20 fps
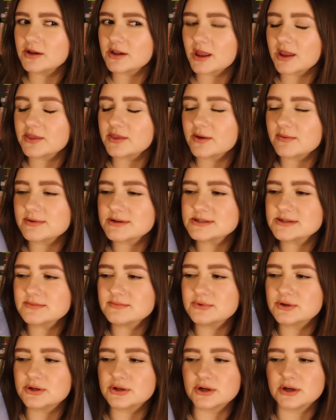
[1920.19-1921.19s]
Like, there were
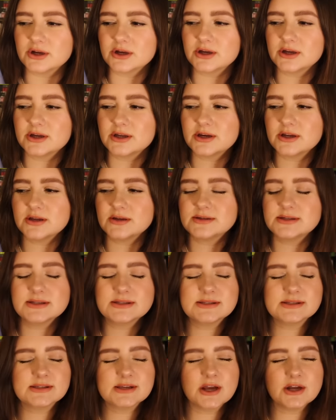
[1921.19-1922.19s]
some good
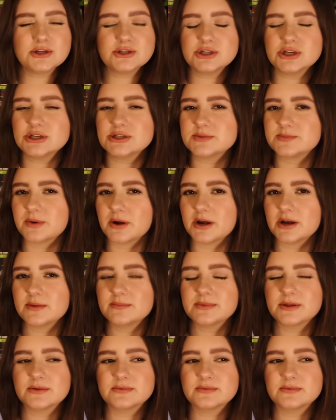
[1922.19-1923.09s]
discussions brought up.